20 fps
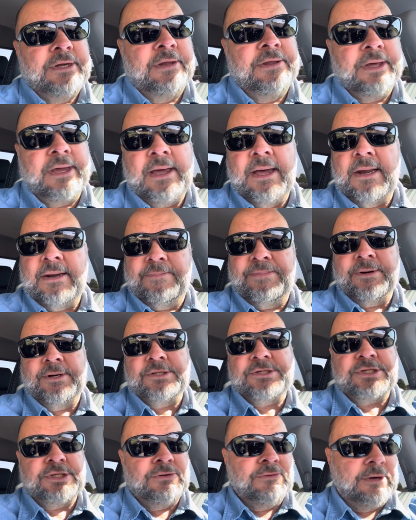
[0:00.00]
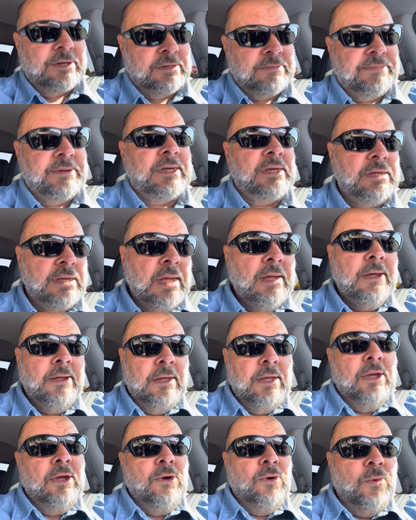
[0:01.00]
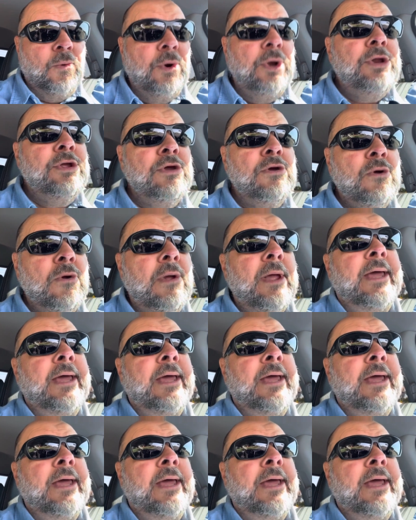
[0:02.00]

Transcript: of the kind of person you want to be when you